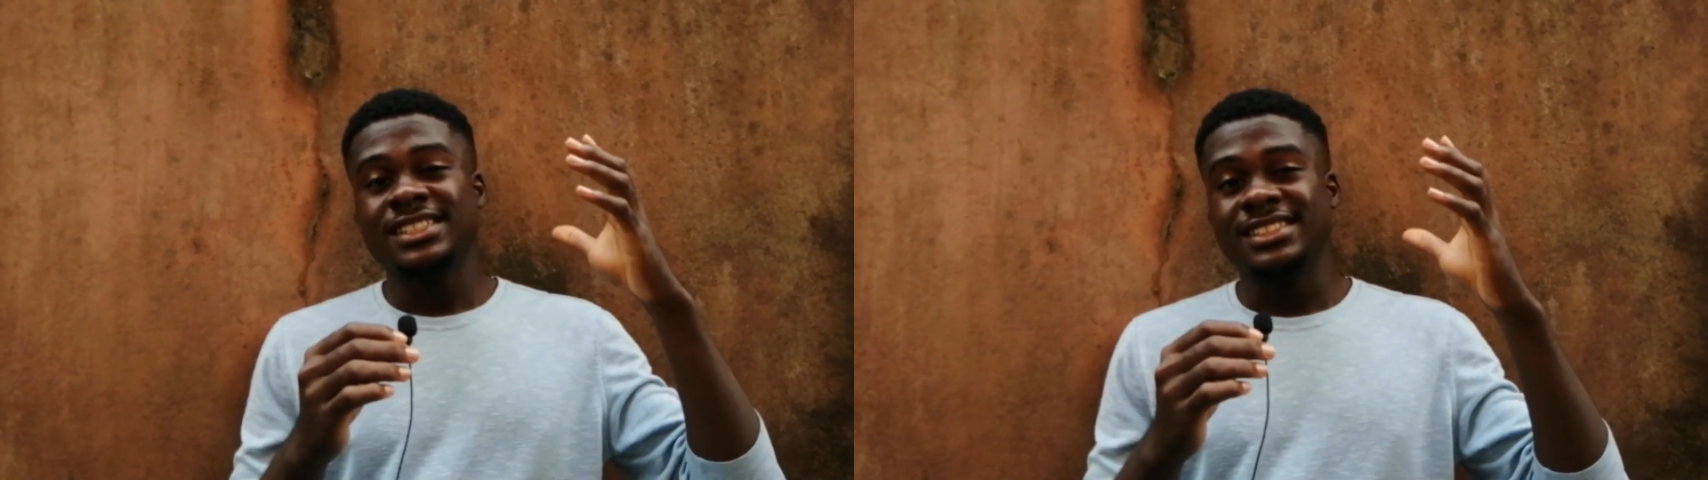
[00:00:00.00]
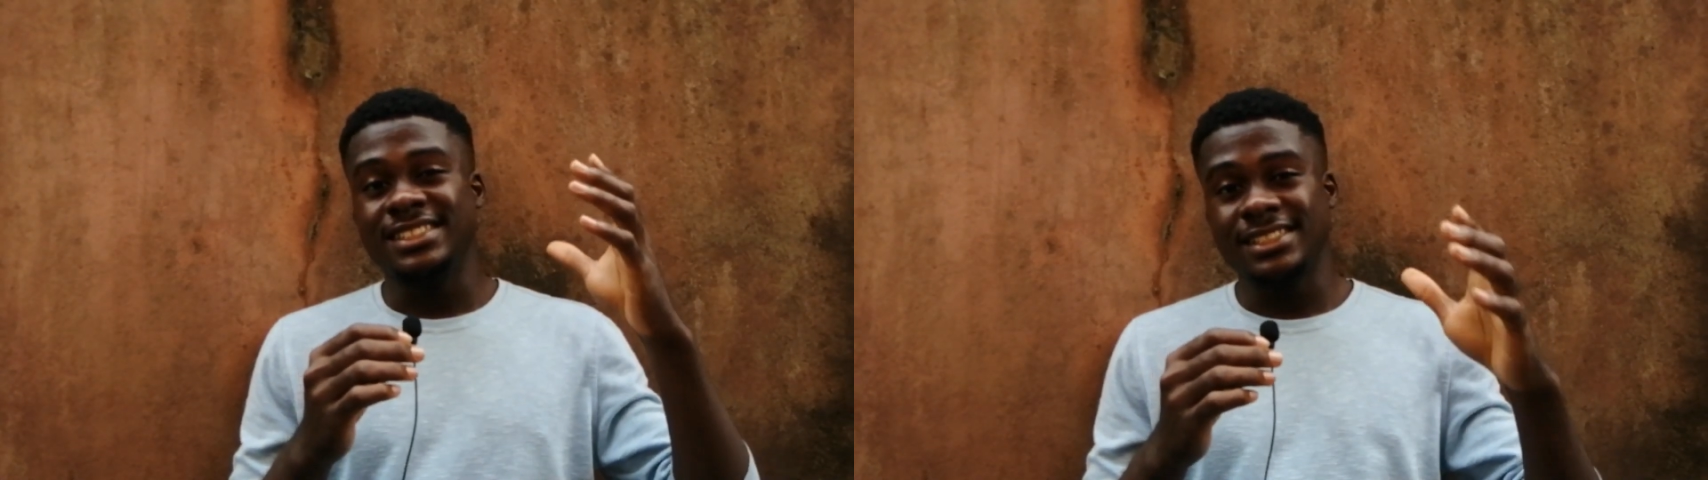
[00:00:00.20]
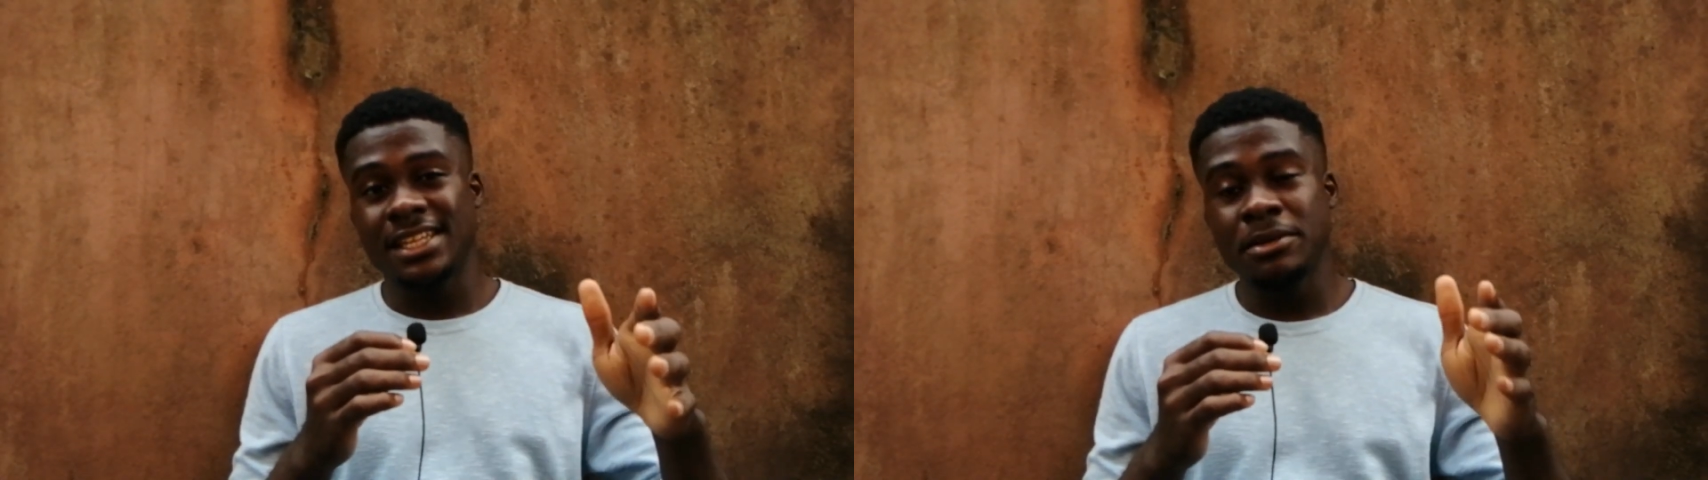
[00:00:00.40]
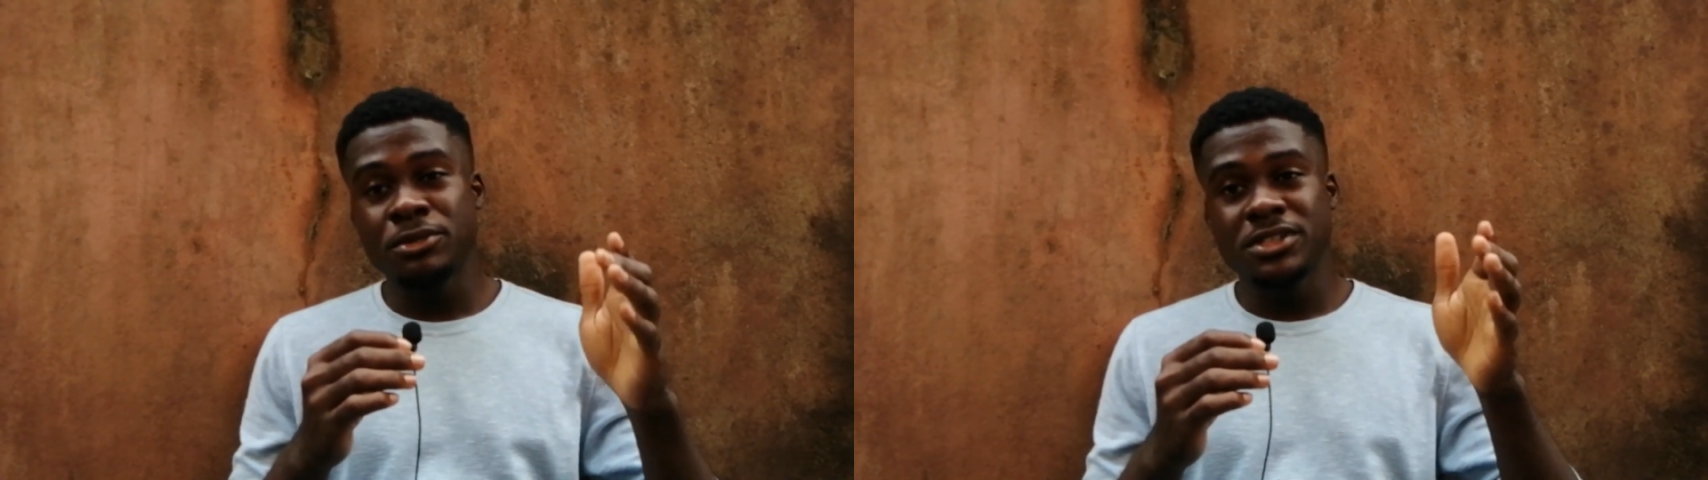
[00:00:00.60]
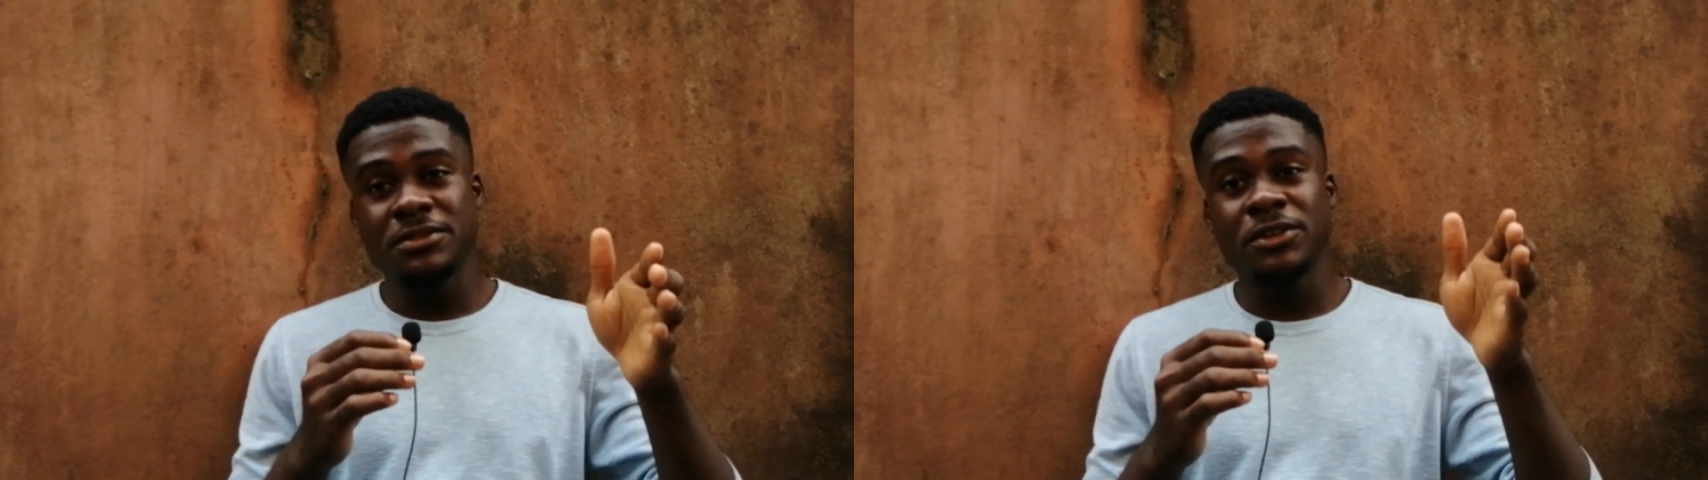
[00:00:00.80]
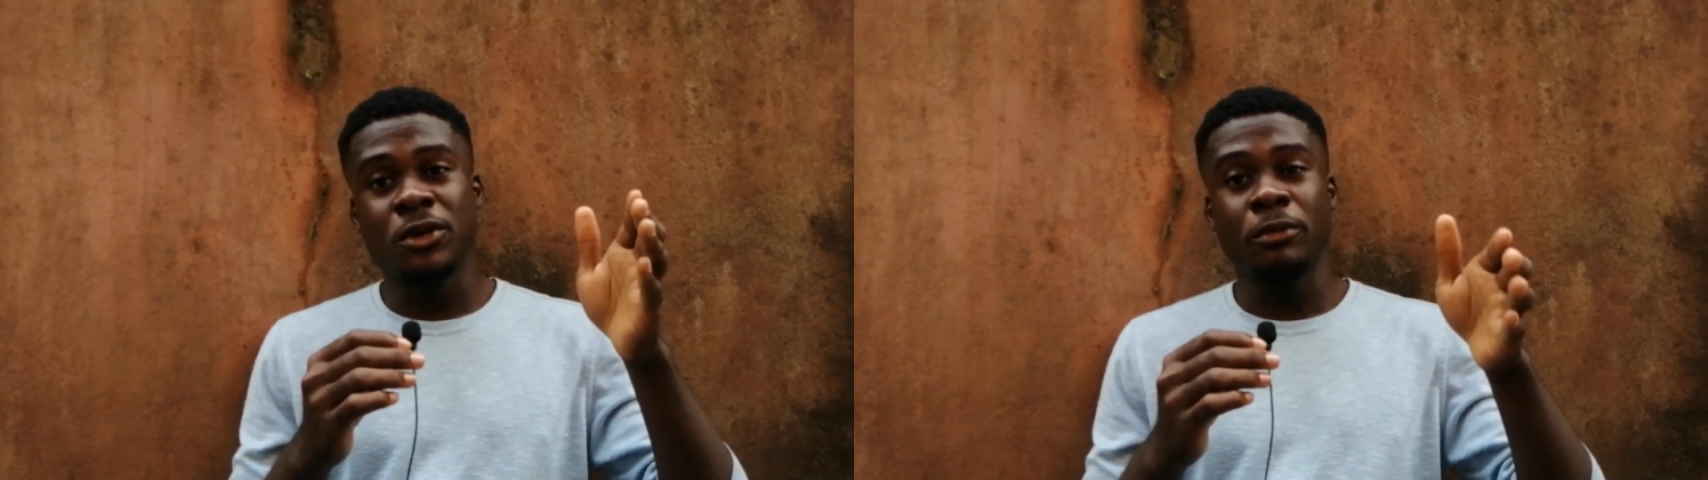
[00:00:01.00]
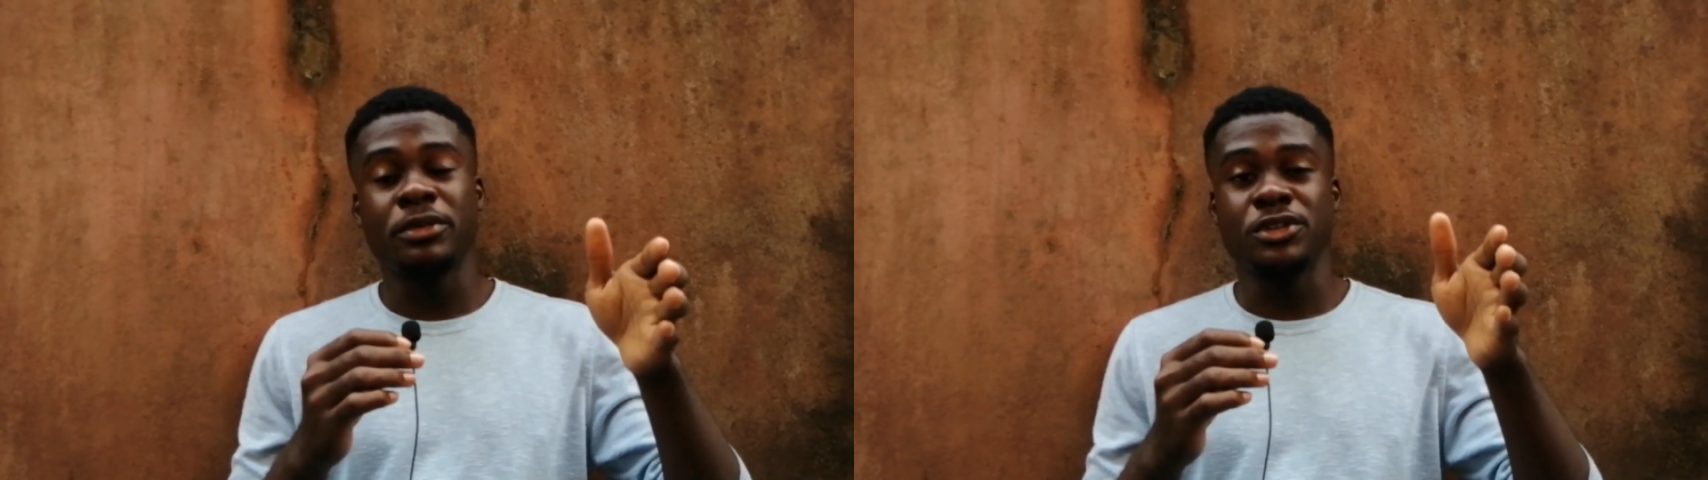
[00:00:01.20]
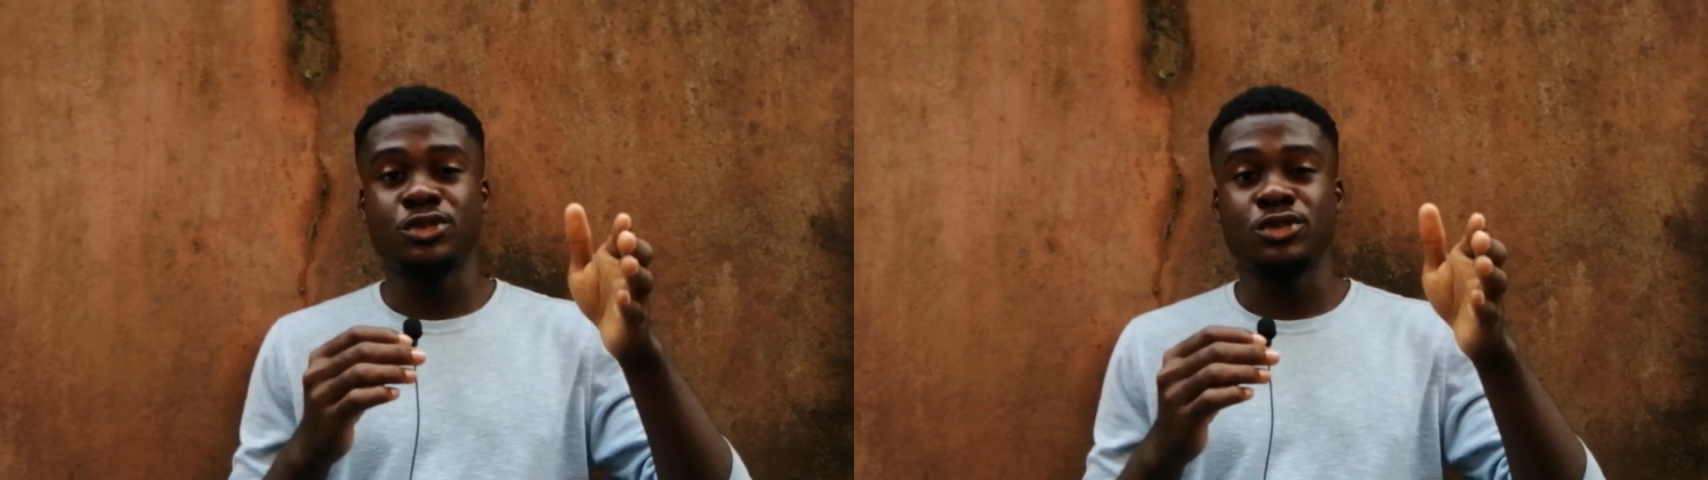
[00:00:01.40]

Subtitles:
the cable TV companies